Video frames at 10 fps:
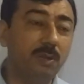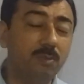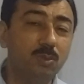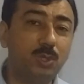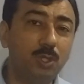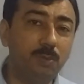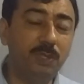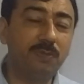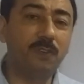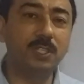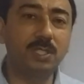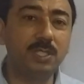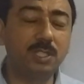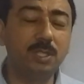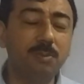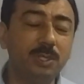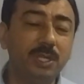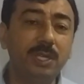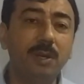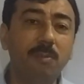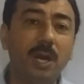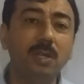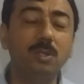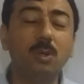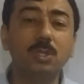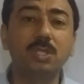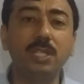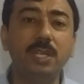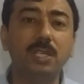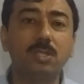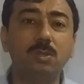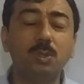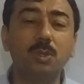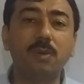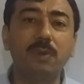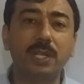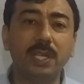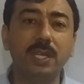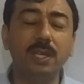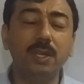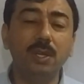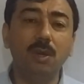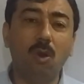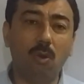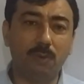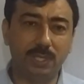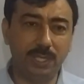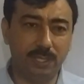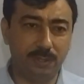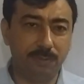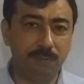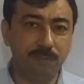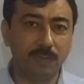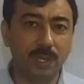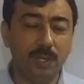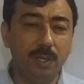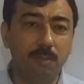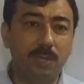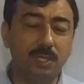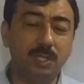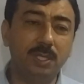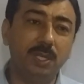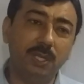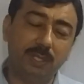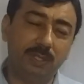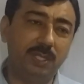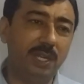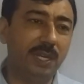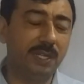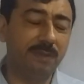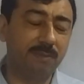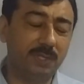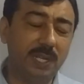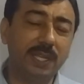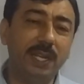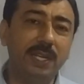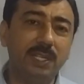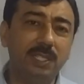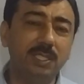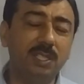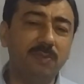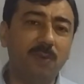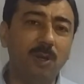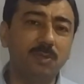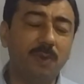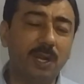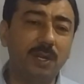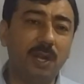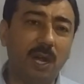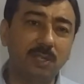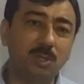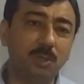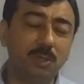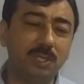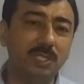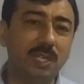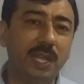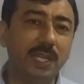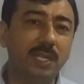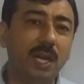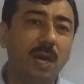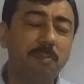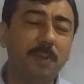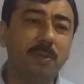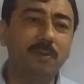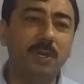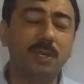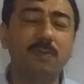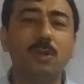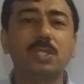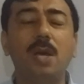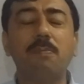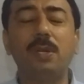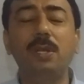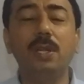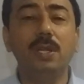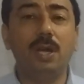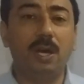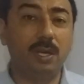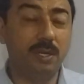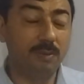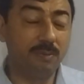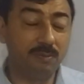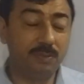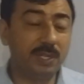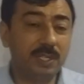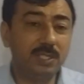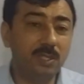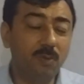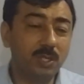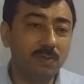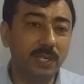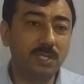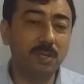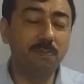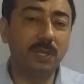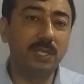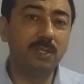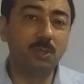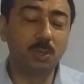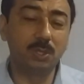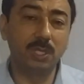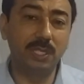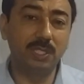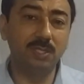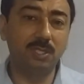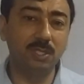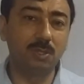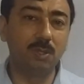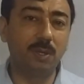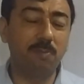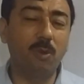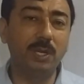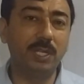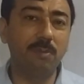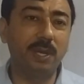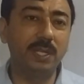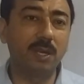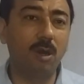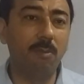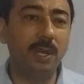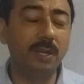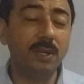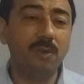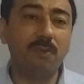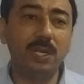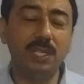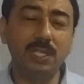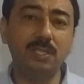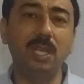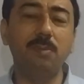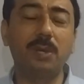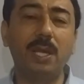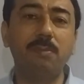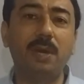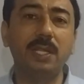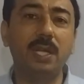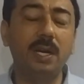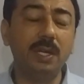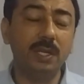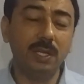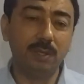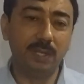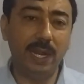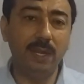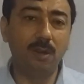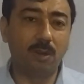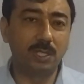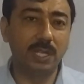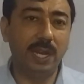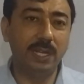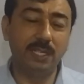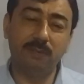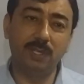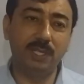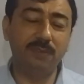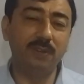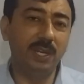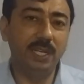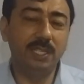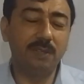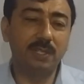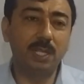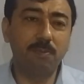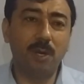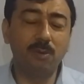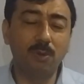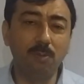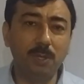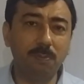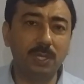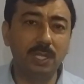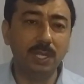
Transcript: should be first distributed among those tenants, those who are working over there. But again, these reforms are also just like a paperwork. For example, the reason was very simple. Those agencies appointed by the government were easily bribed by the landlords, and they were the powerful people.